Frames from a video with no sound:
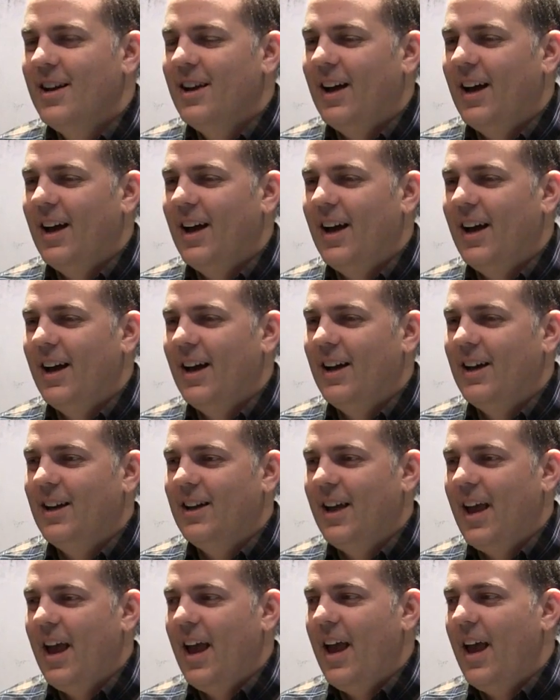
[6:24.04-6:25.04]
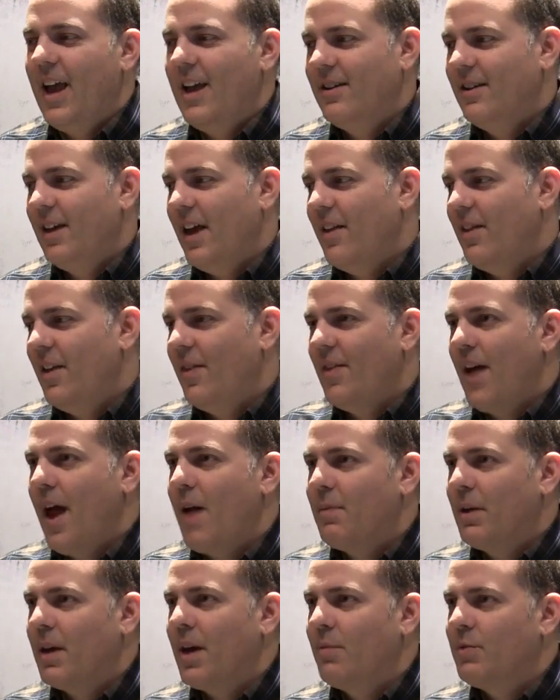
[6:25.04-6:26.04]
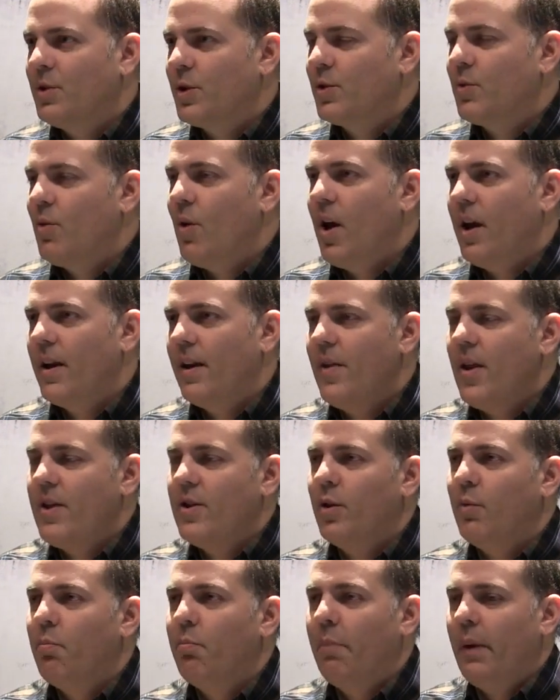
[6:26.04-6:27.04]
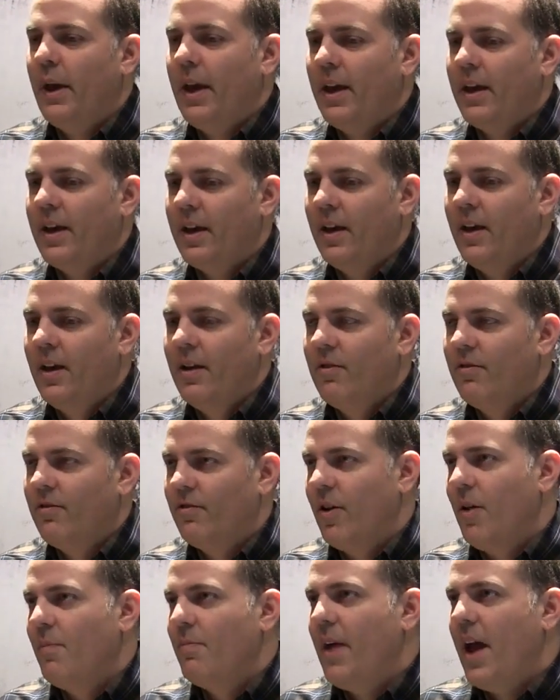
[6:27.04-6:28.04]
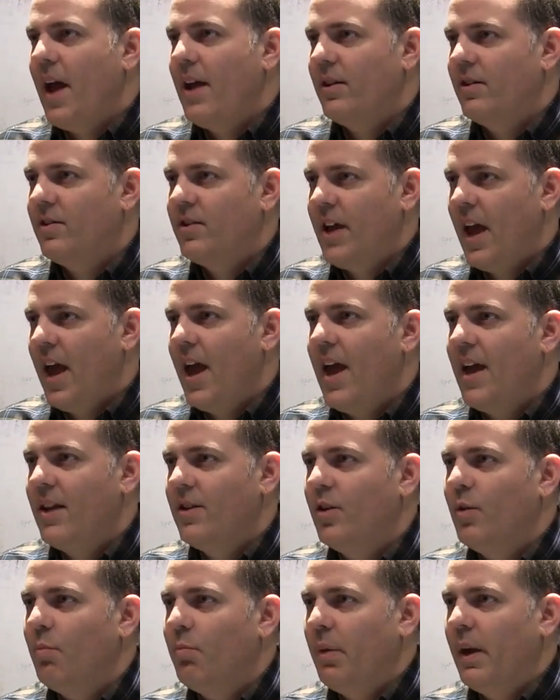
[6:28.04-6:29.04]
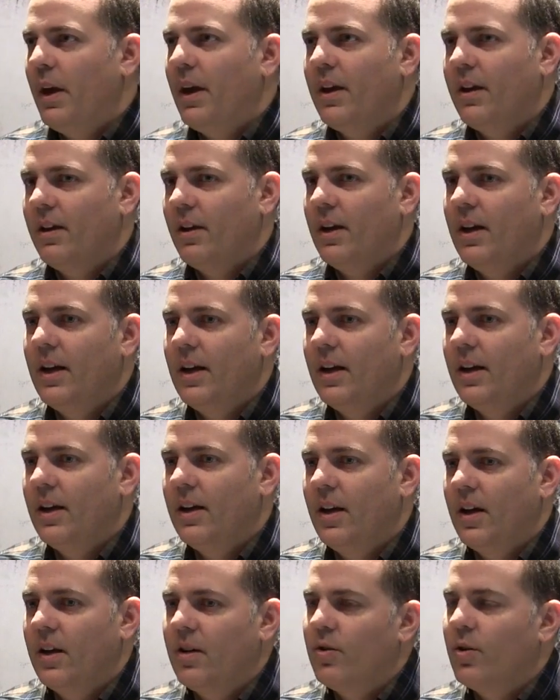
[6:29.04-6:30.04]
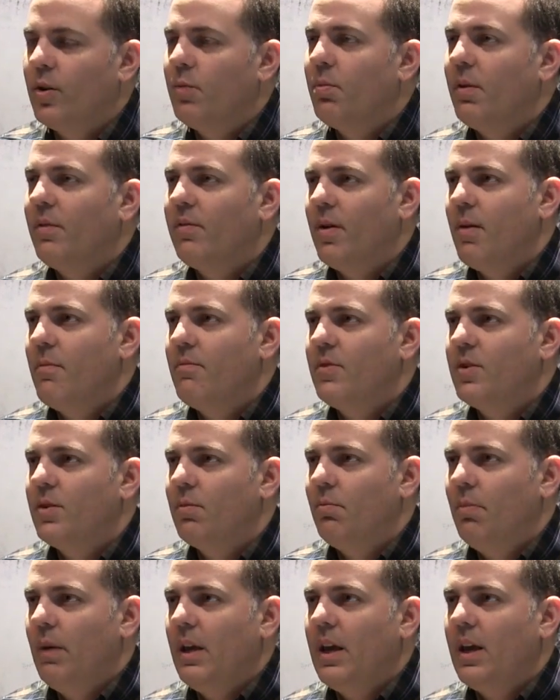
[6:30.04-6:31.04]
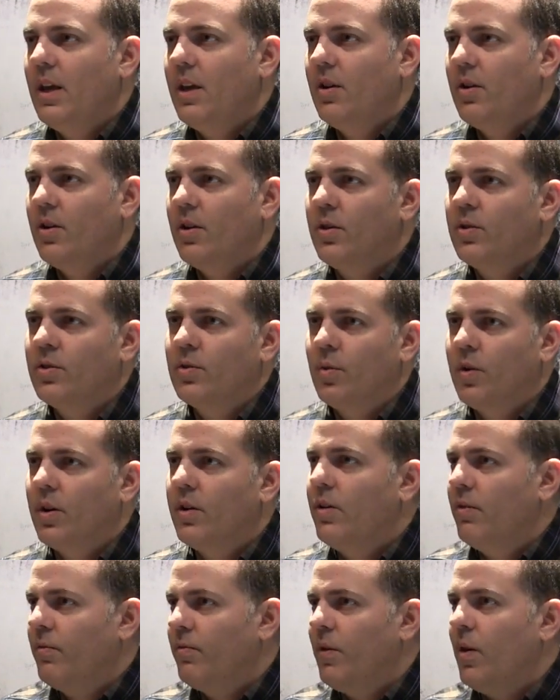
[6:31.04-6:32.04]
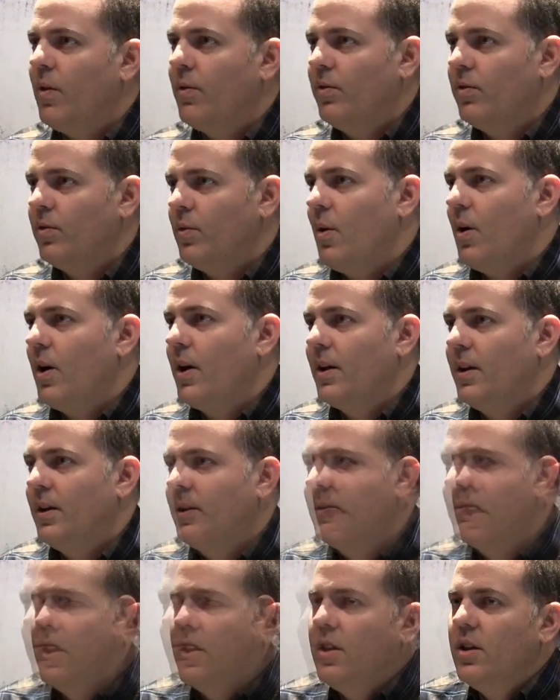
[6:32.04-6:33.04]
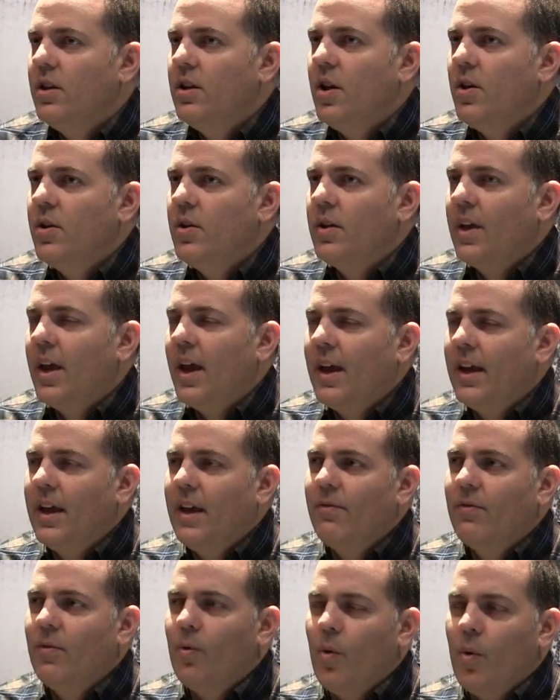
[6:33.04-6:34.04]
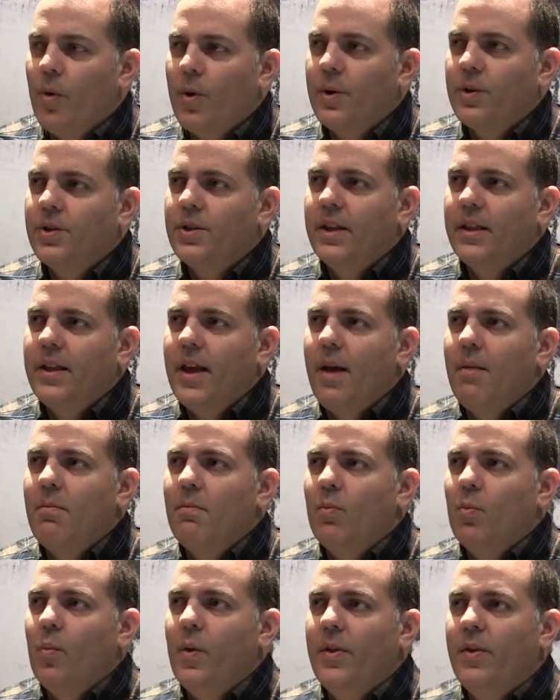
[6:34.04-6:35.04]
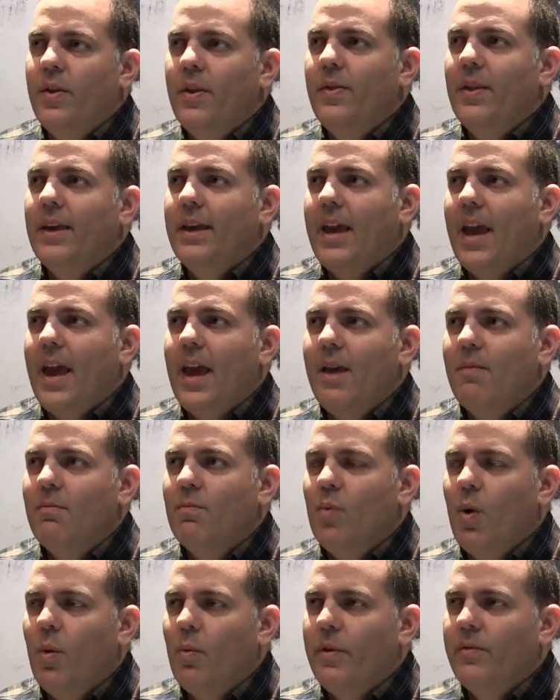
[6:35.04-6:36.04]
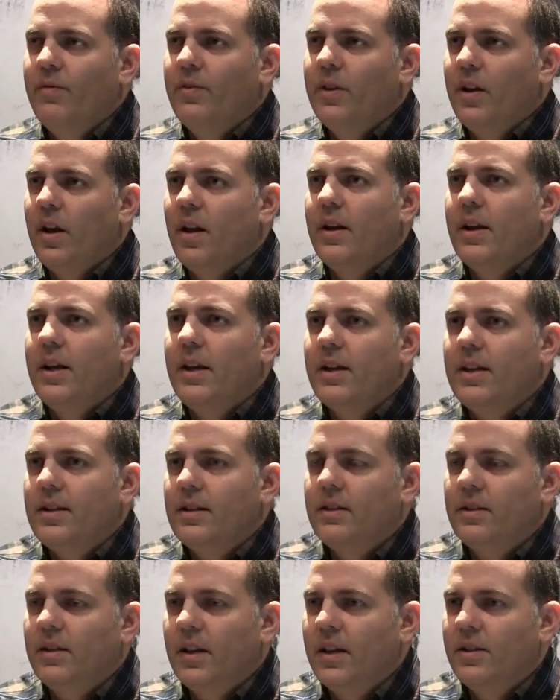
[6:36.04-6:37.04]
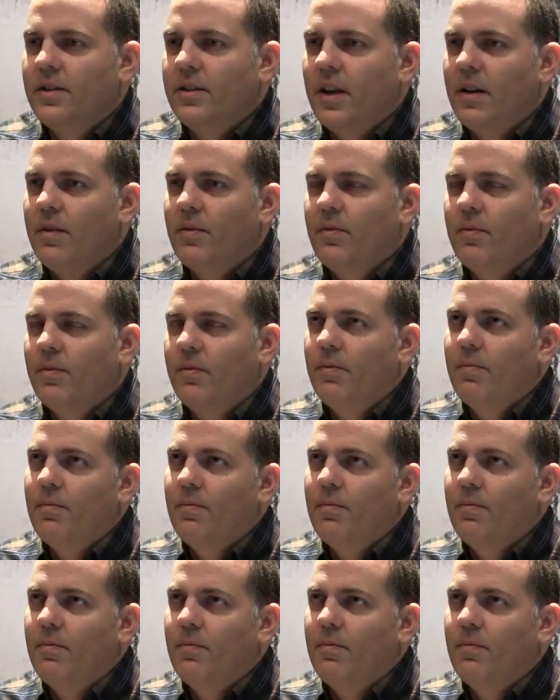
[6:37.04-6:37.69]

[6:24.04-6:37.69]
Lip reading: and then that becomes your squad, and then you'll pick from that 10, you'll pick a group of them to be your sort of default squad. No, you can't give orders to them within the game. What we've done is, instead of